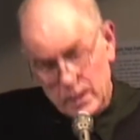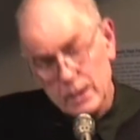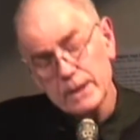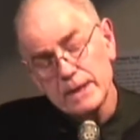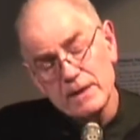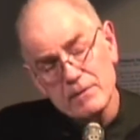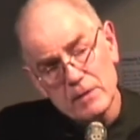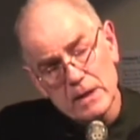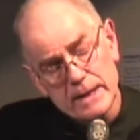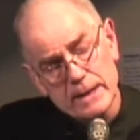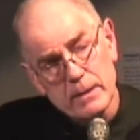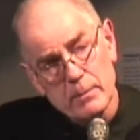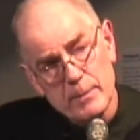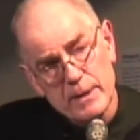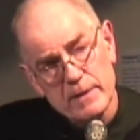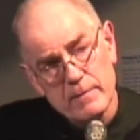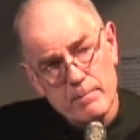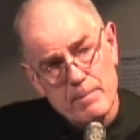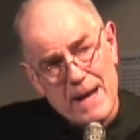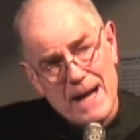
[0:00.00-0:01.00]
give a little
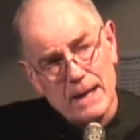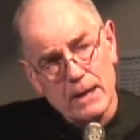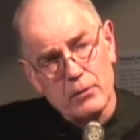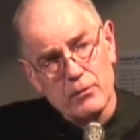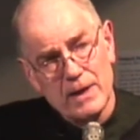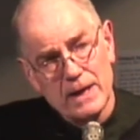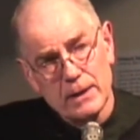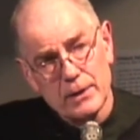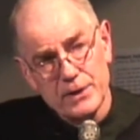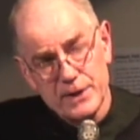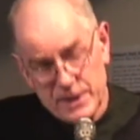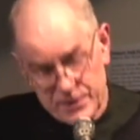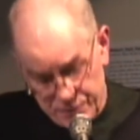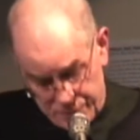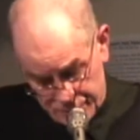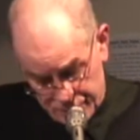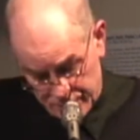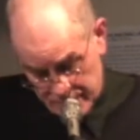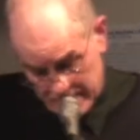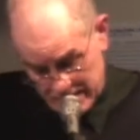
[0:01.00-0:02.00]
bit of background
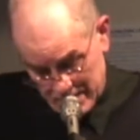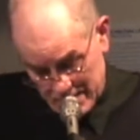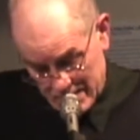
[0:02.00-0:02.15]
history